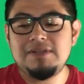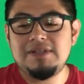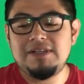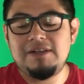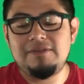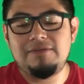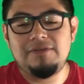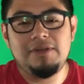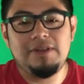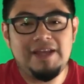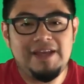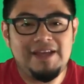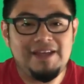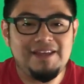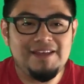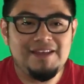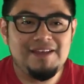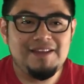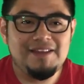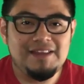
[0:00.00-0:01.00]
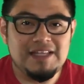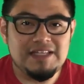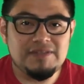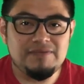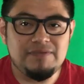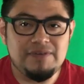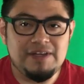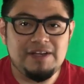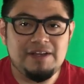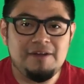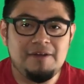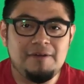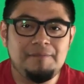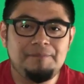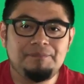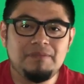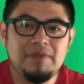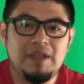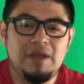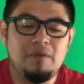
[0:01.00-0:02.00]
And if you like this video
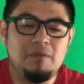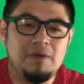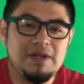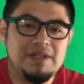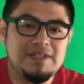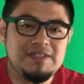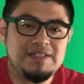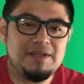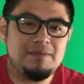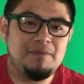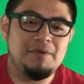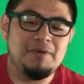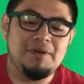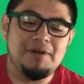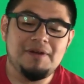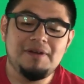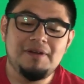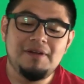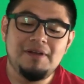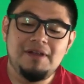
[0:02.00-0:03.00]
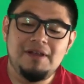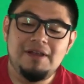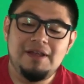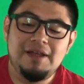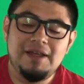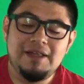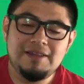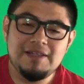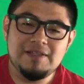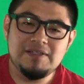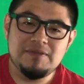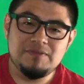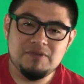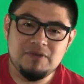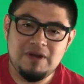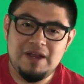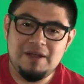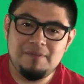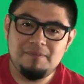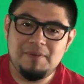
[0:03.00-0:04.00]
and want to see more, hit the
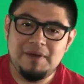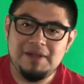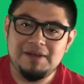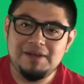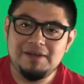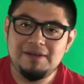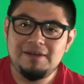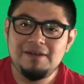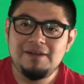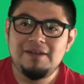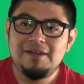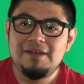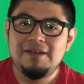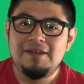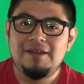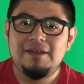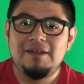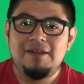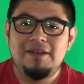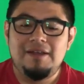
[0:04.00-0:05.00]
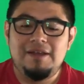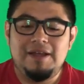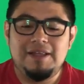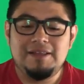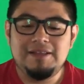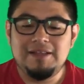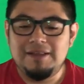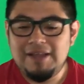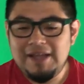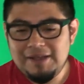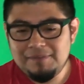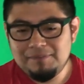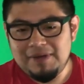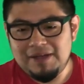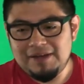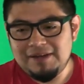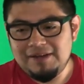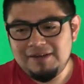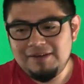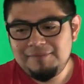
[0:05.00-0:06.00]
subscribe button, hit the like
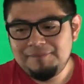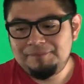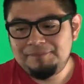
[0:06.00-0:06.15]
button,